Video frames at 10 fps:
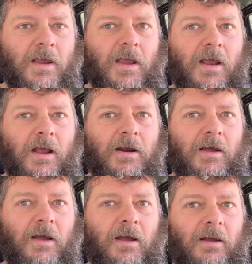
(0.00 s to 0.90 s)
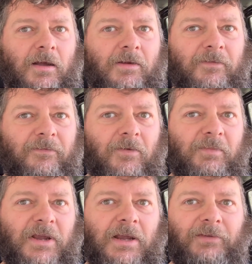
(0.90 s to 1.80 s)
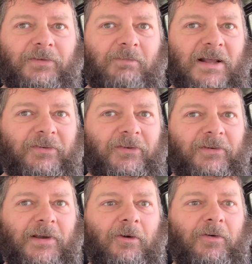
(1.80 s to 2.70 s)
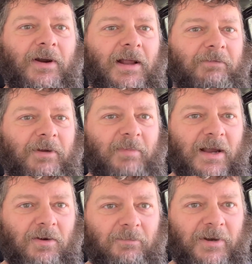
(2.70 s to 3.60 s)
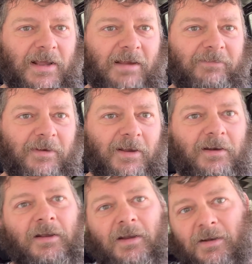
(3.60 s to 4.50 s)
And for me, it's about a 6-hour drive to get back home to Lafayette.